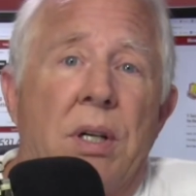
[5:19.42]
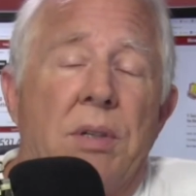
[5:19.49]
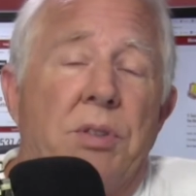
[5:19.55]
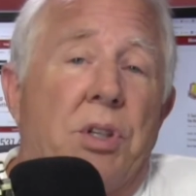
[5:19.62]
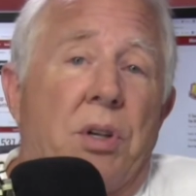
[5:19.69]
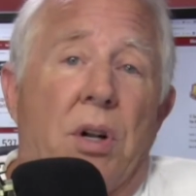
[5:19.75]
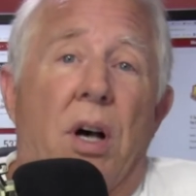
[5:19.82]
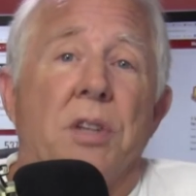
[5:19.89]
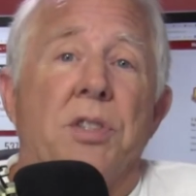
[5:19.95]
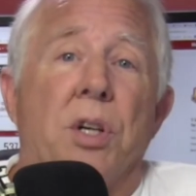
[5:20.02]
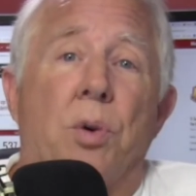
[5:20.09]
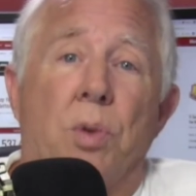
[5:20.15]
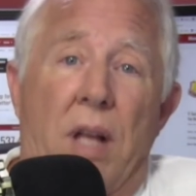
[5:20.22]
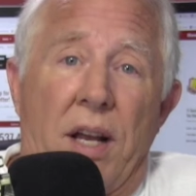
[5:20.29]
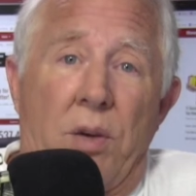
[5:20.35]
You can
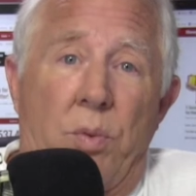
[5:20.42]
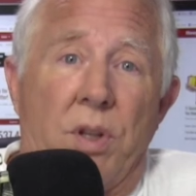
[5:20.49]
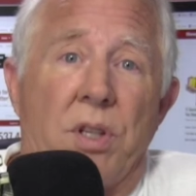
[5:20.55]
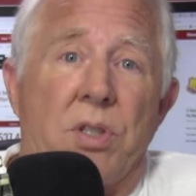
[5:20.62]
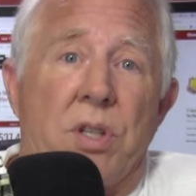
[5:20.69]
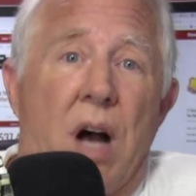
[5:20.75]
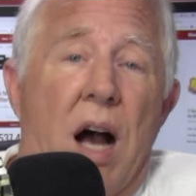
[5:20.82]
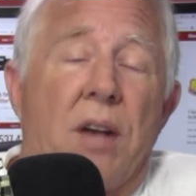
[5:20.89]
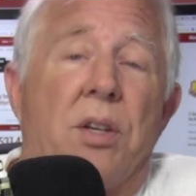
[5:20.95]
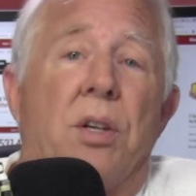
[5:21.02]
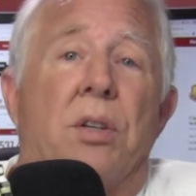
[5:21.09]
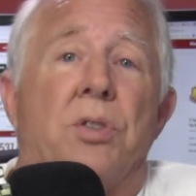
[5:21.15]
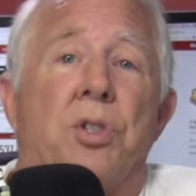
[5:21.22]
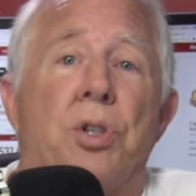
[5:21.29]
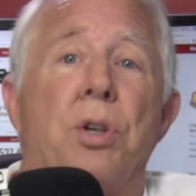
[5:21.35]
also, like with a stock, you
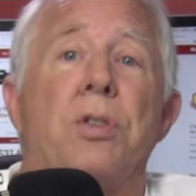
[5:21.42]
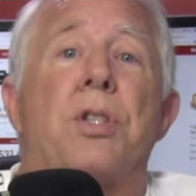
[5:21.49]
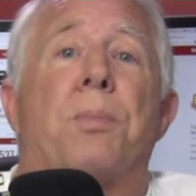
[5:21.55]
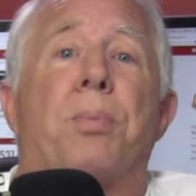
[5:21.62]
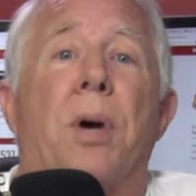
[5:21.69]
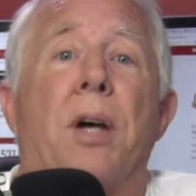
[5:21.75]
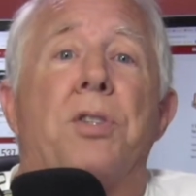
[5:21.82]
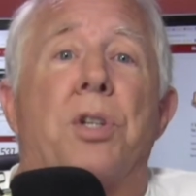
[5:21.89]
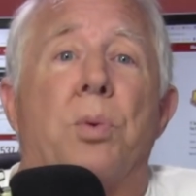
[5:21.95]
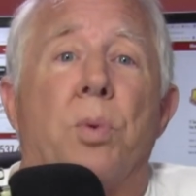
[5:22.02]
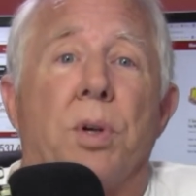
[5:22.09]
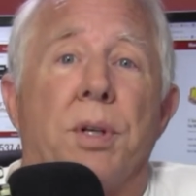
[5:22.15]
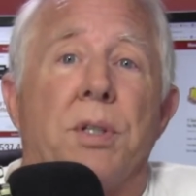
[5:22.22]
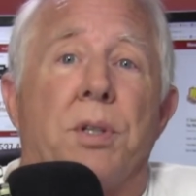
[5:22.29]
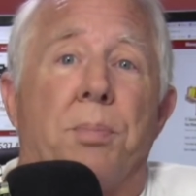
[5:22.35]
can choose the price you're
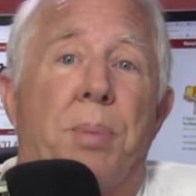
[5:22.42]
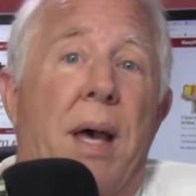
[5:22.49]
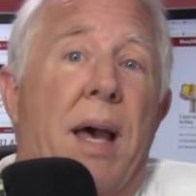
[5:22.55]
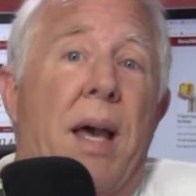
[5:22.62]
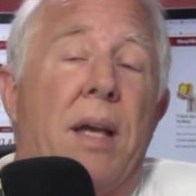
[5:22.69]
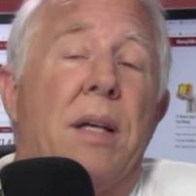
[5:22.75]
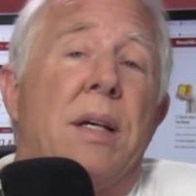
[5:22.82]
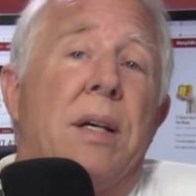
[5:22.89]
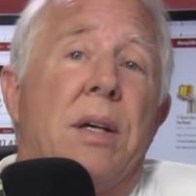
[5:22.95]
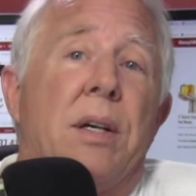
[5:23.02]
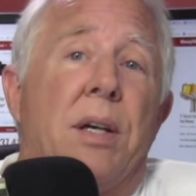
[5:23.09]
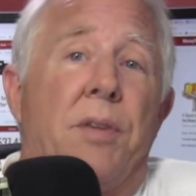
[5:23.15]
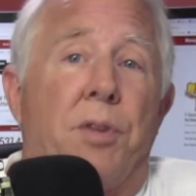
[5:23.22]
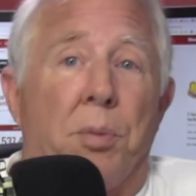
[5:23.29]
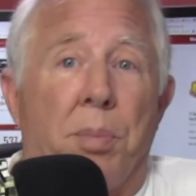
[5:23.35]
willing to pay
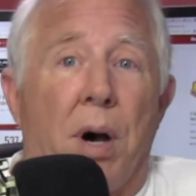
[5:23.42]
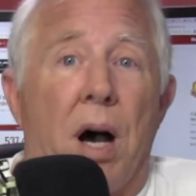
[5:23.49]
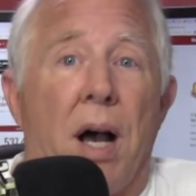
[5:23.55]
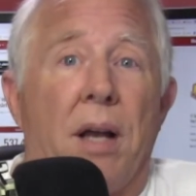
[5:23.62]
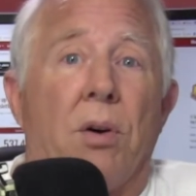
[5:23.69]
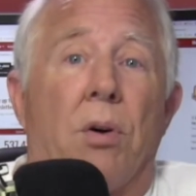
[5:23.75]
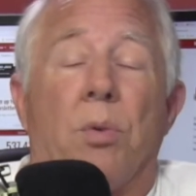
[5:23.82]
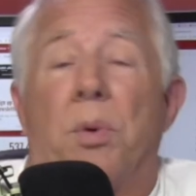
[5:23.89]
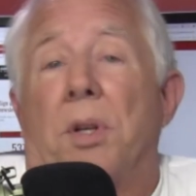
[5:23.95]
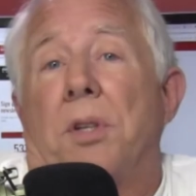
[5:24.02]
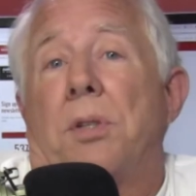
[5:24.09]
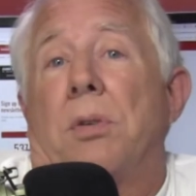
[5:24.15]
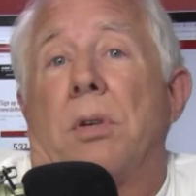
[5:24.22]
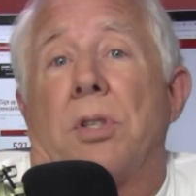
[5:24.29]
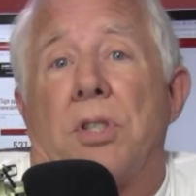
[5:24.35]
if you're buying or willing
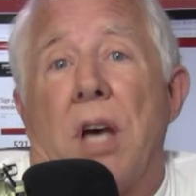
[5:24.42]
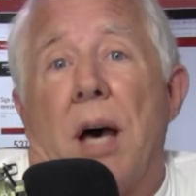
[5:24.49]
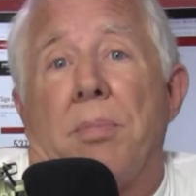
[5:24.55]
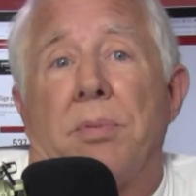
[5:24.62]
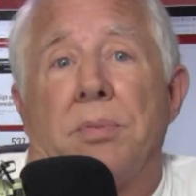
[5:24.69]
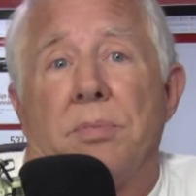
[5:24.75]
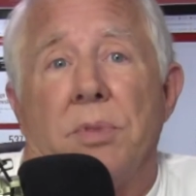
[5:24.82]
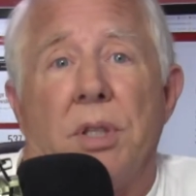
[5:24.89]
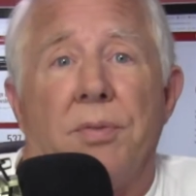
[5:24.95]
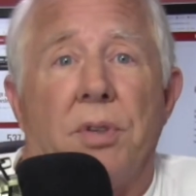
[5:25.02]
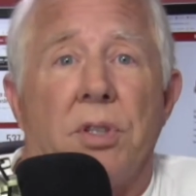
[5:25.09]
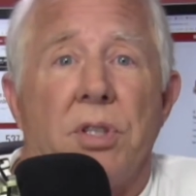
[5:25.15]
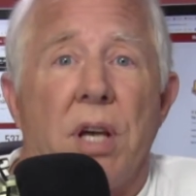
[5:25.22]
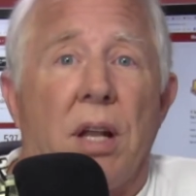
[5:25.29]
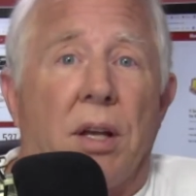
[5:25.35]
to accept if
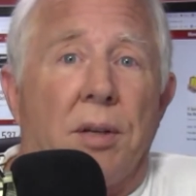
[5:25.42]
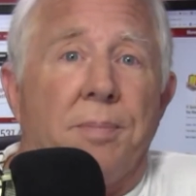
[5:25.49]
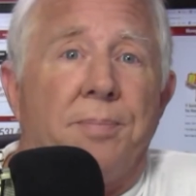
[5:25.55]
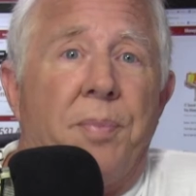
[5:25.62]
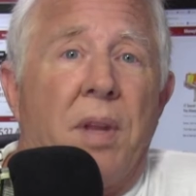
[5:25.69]
you're selling.